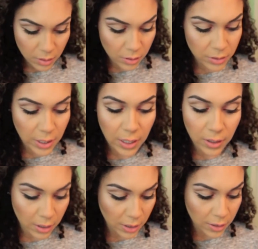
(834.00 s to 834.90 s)
I'll
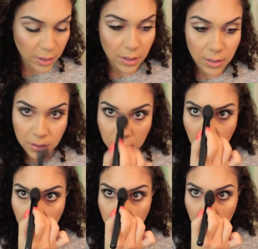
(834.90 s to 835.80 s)
take anything that's
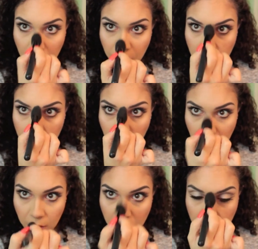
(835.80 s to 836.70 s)
left on the bridge of my
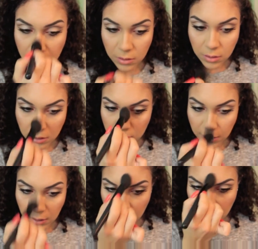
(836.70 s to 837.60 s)
nose, just
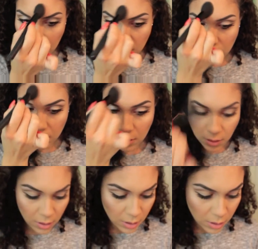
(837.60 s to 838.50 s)
like that.
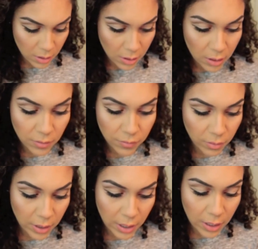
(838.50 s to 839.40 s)
My
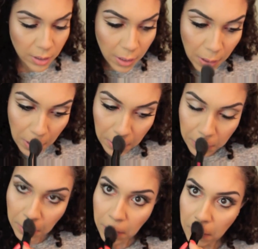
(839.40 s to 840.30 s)
forehead
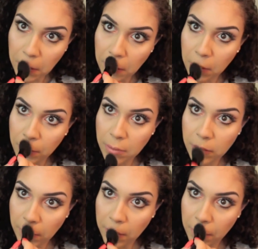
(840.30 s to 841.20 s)
and
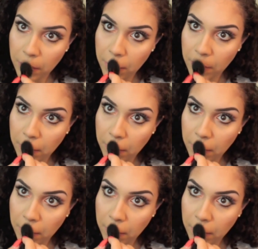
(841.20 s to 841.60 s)
Cupid's bow.